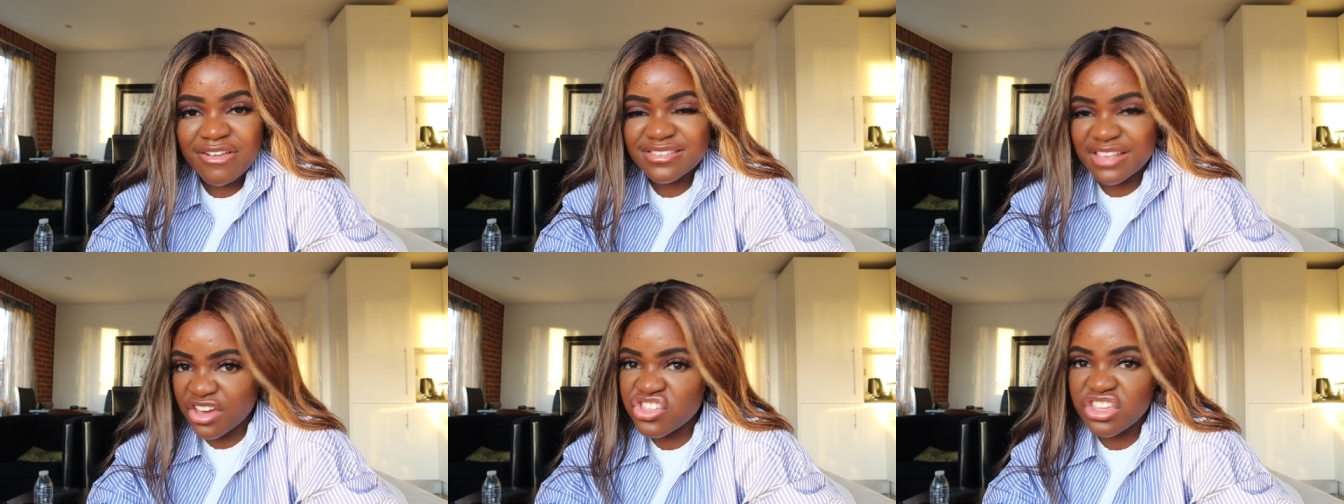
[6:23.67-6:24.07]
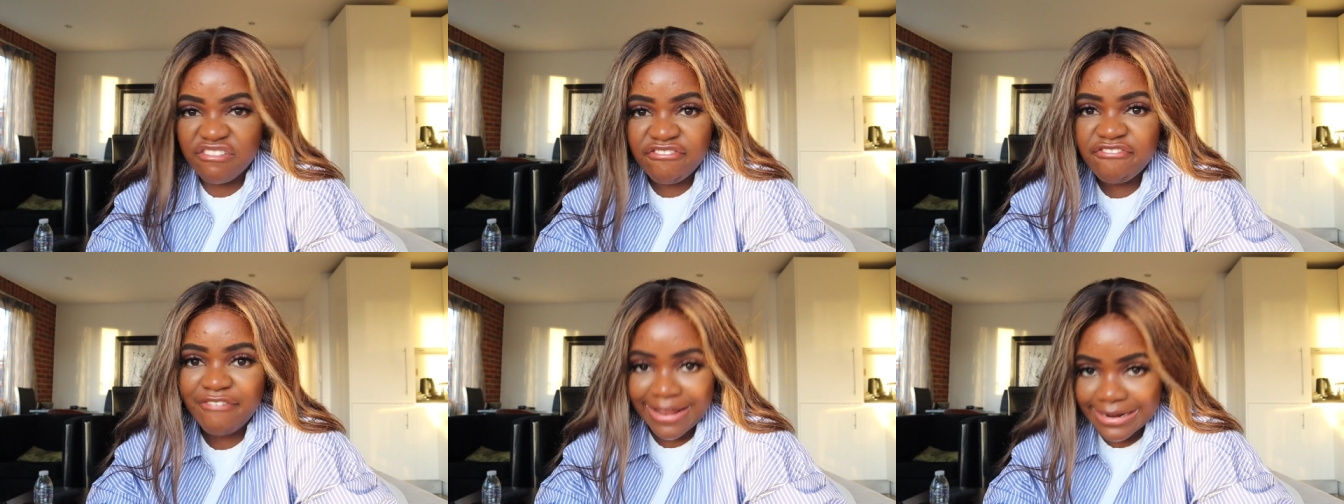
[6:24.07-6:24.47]
That's actually
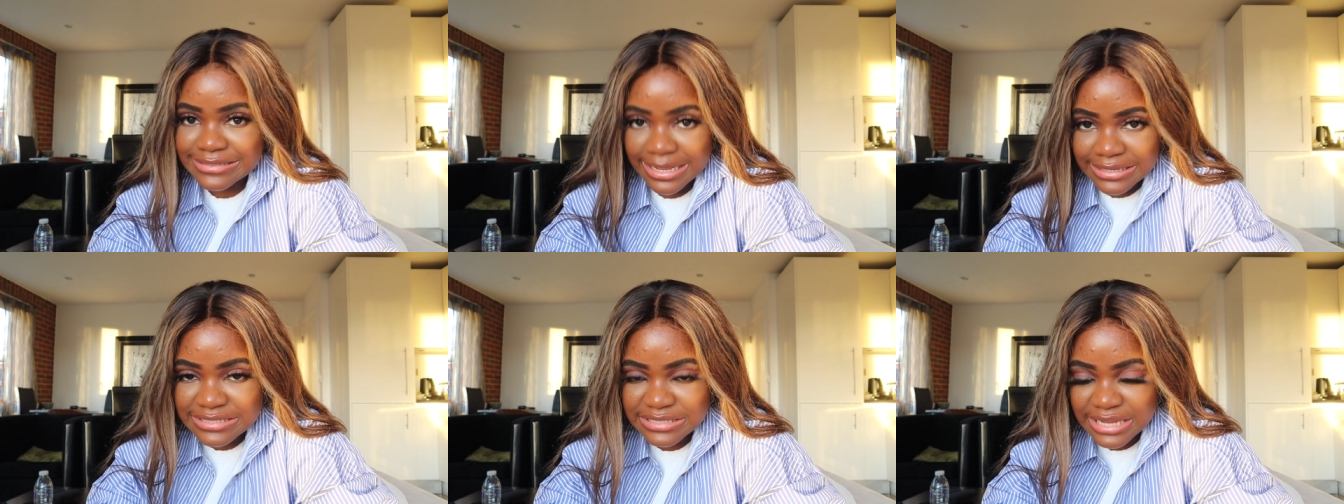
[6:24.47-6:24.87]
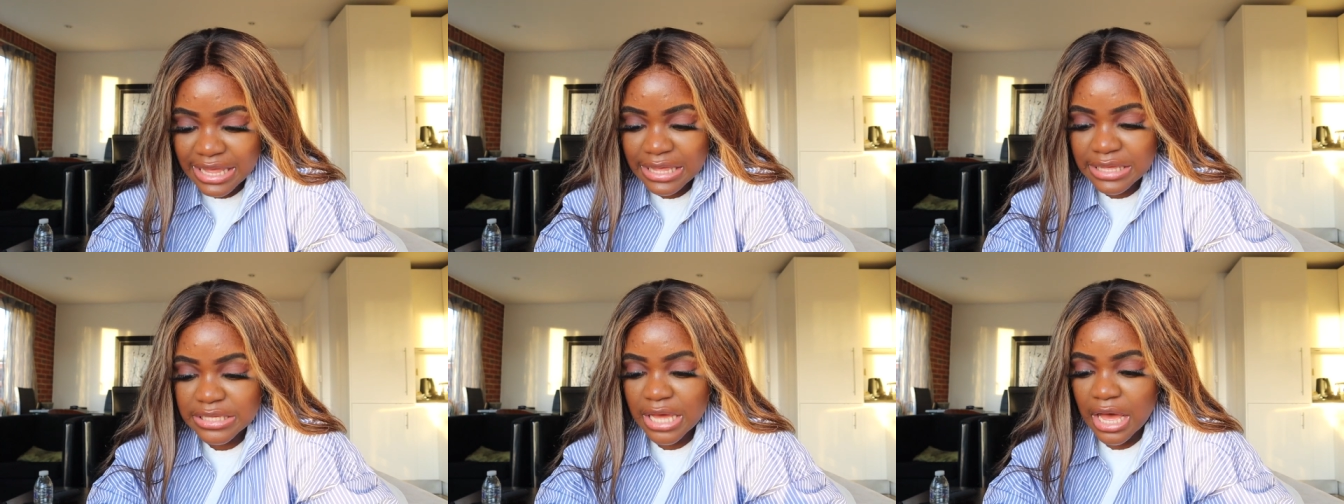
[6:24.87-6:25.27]

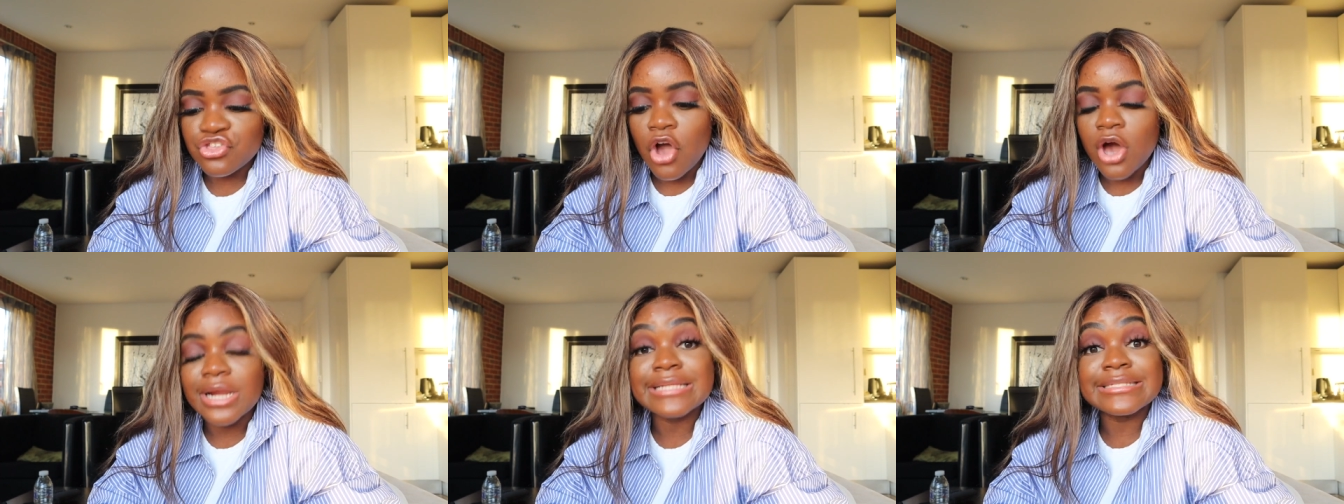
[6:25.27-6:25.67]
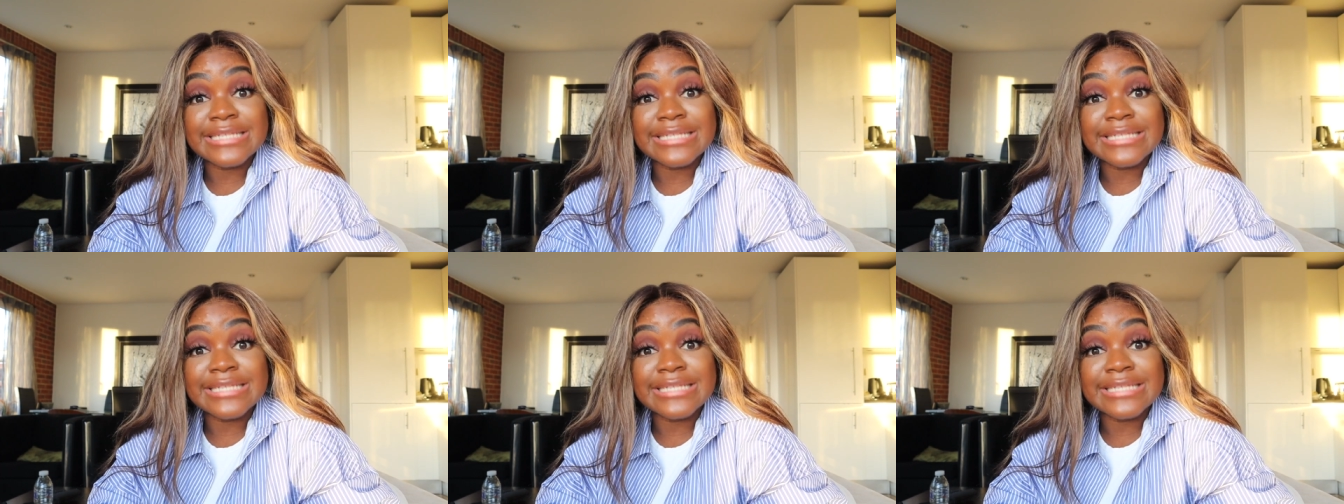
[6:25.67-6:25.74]
fantastic. Charlotte